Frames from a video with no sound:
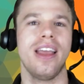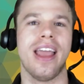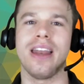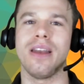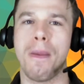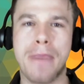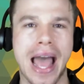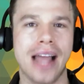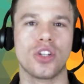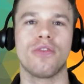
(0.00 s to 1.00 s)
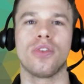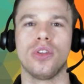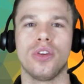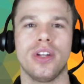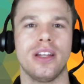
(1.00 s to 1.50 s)
and a passion for
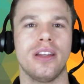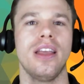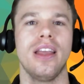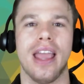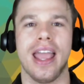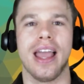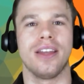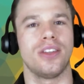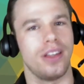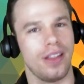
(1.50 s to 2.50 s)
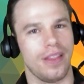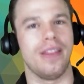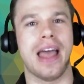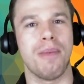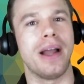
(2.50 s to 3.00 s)
learning, and
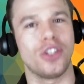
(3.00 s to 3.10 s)
that might